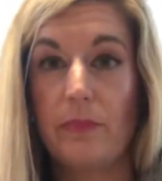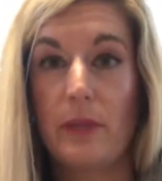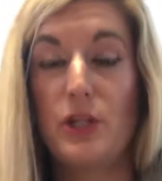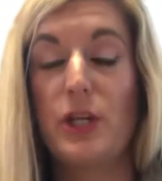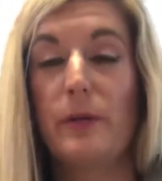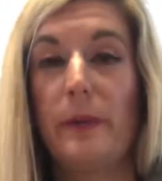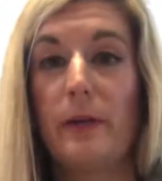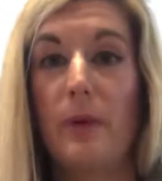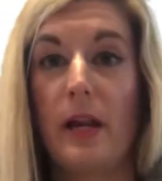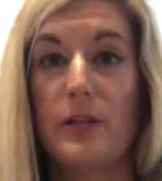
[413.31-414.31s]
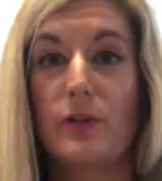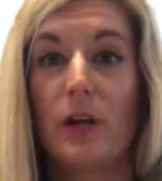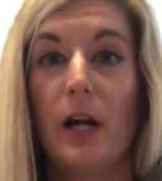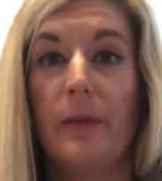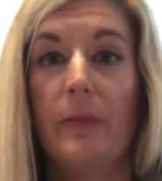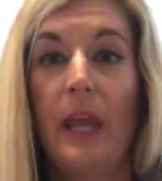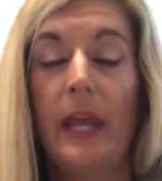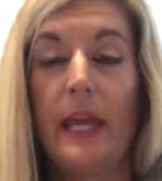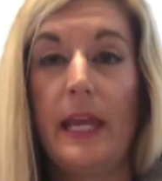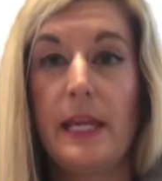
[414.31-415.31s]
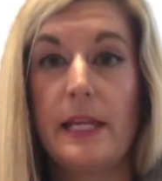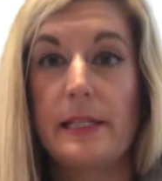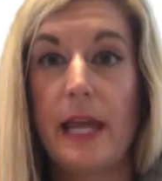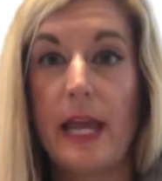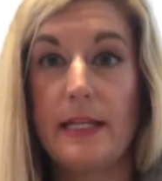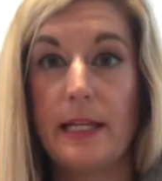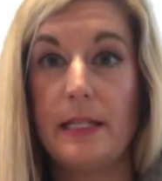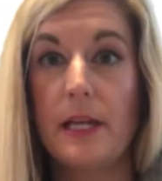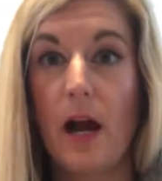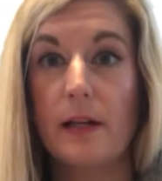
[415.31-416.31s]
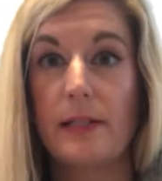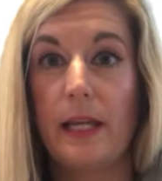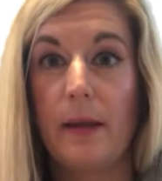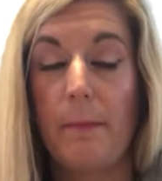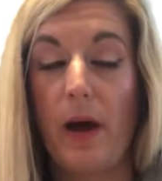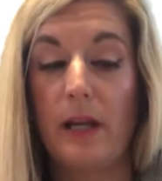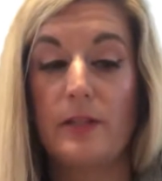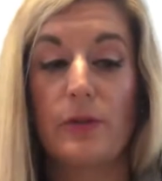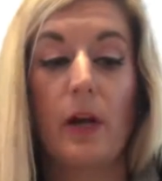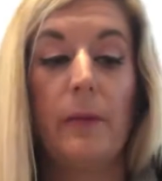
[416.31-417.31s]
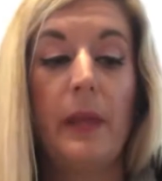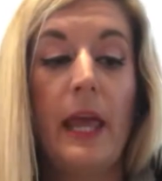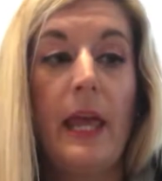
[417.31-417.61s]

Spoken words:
The Ginger Bender body scrub is a detoxing body scrub.